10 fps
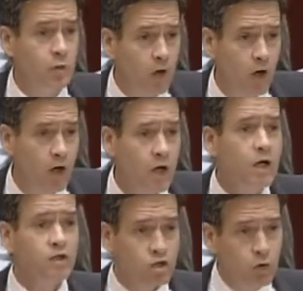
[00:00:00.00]
we are
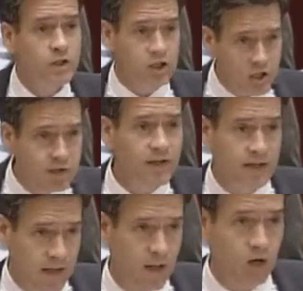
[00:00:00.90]
to achieving
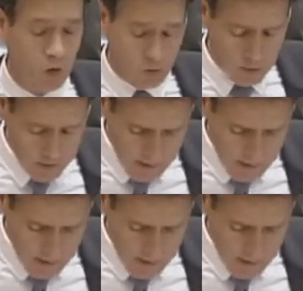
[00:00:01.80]
that goal.